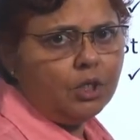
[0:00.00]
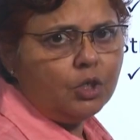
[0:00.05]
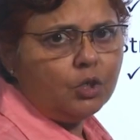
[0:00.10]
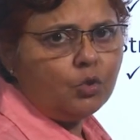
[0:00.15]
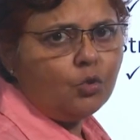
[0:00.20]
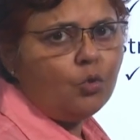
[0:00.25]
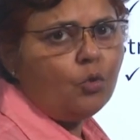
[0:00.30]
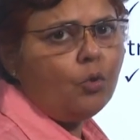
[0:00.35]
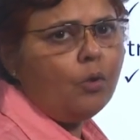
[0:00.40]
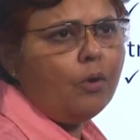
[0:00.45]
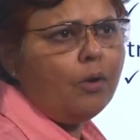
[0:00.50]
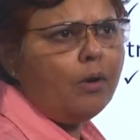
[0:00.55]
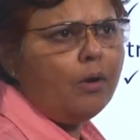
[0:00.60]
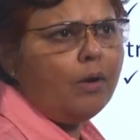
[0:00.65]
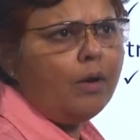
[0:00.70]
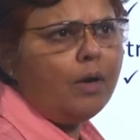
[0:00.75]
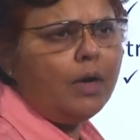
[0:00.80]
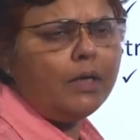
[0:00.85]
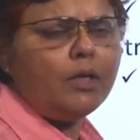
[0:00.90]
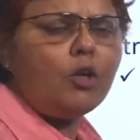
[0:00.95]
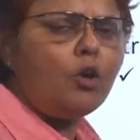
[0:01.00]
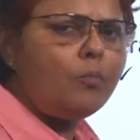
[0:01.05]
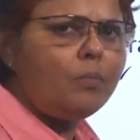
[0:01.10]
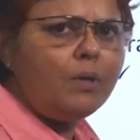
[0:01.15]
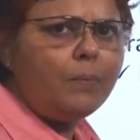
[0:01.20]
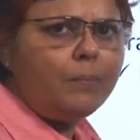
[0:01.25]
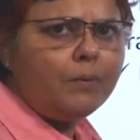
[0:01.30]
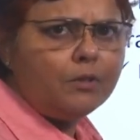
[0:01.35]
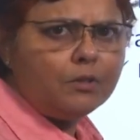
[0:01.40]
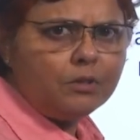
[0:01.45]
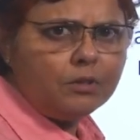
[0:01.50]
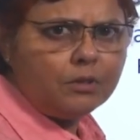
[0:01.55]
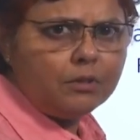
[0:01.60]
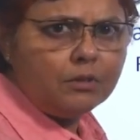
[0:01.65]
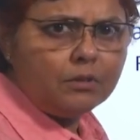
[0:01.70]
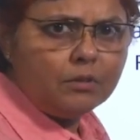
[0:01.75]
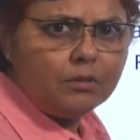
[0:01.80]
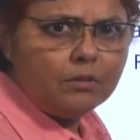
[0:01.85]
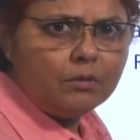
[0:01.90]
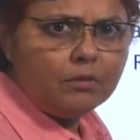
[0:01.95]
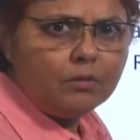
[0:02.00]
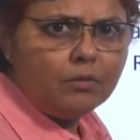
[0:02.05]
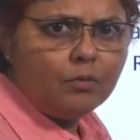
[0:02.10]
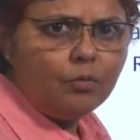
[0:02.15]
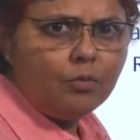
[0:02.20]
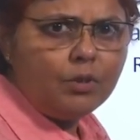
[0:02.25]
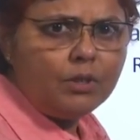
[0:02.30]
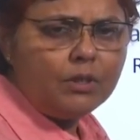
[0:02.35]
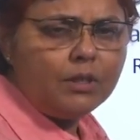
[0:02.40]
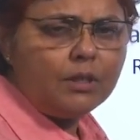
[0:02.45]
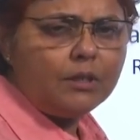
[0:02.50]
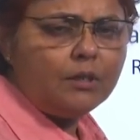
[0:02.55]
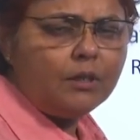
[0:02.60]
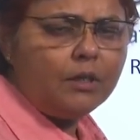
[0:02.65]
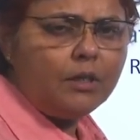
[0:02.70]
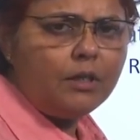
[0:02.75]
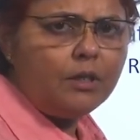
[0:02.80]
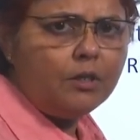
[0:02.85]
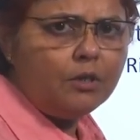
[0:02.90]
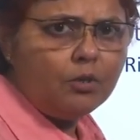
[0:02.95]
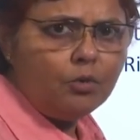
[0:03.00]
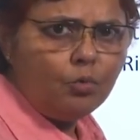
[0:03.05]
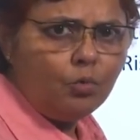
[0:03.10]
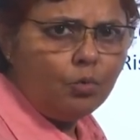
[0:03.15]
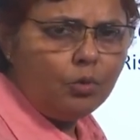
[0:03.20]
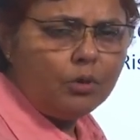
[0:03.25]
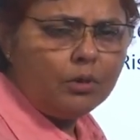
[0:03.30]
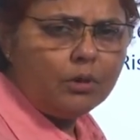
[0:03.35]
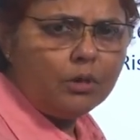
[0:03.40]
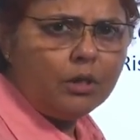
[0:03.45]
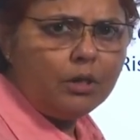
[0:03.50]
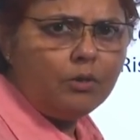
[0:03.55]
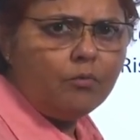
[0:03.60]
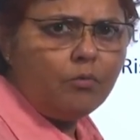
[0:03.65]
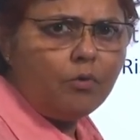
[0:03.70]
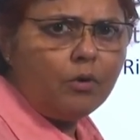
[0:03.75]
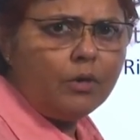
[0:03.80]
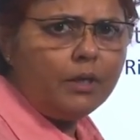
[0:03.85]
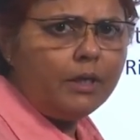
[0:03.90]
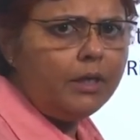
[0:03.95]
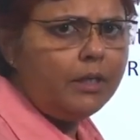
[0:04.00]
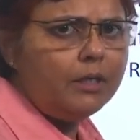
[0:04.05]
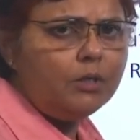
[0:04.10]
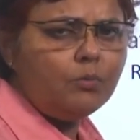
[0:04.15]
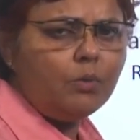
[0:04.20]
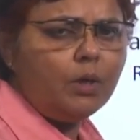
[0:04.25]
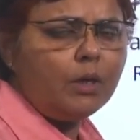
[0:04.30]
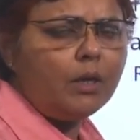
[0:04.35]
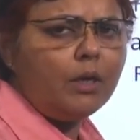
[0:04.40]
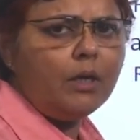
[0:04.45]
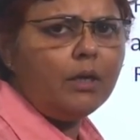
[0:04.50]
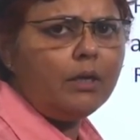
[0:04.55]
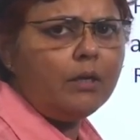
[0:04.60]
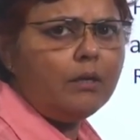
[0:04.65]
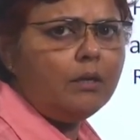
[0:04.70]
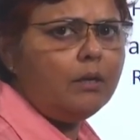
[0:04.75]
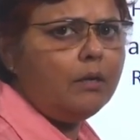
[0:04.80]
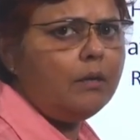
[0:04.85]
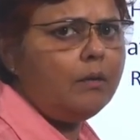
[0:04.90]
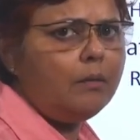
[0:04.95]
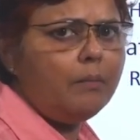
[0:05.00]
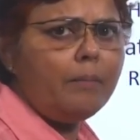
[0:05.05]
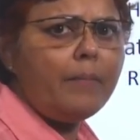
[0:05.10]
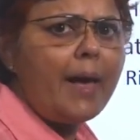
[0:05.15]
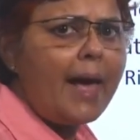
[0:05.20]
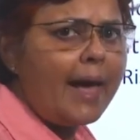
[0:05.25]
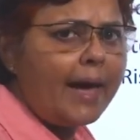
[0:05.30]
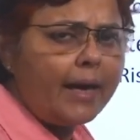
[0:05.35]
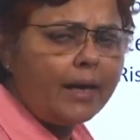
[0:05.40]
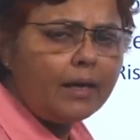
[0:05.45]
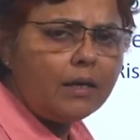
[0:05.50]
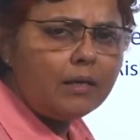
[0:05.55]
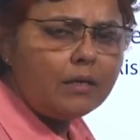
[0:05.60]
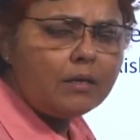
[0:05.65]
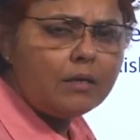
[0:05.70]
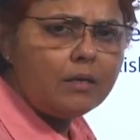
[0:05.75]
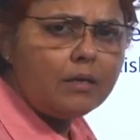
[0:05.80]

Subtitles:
So, a normal person who is say 30-year-old, he is working in a bank,